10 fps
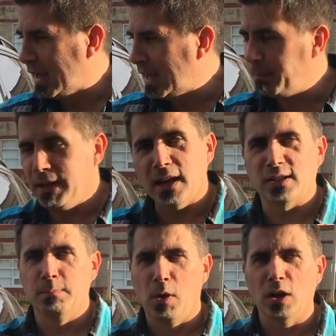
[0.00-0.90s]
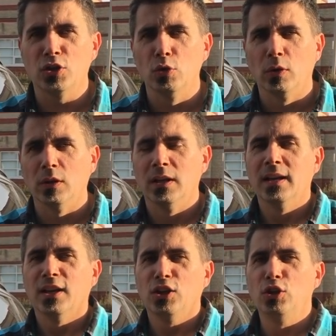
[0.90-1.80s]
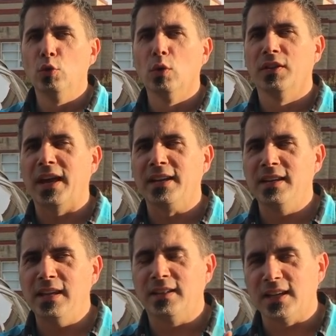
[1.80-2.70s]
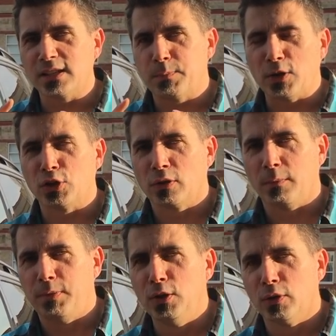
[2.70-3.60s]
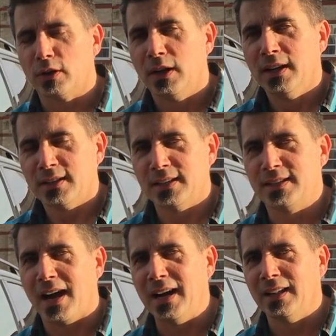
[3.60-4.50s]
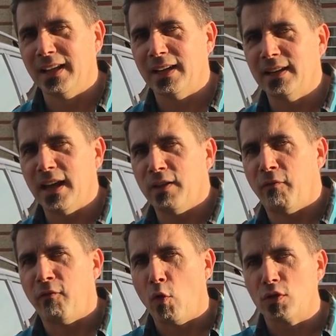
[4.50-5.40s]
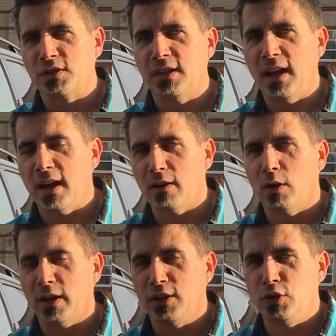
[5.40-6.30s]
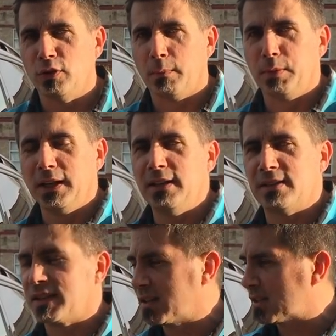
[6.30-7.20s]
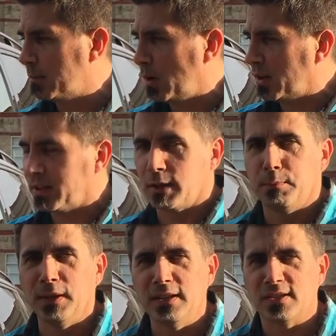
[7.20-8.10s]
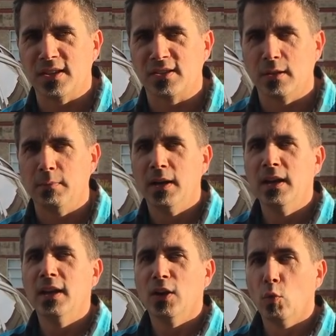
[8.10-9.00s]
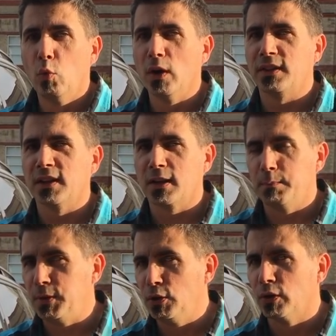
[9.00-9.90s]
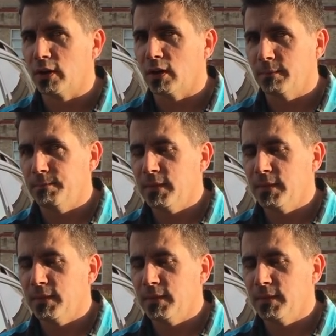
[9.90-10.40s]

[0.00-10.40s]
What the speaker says: ABS module, you will then need that special computer to dial in and force the air out and do the bleed system on the complete system with the computer.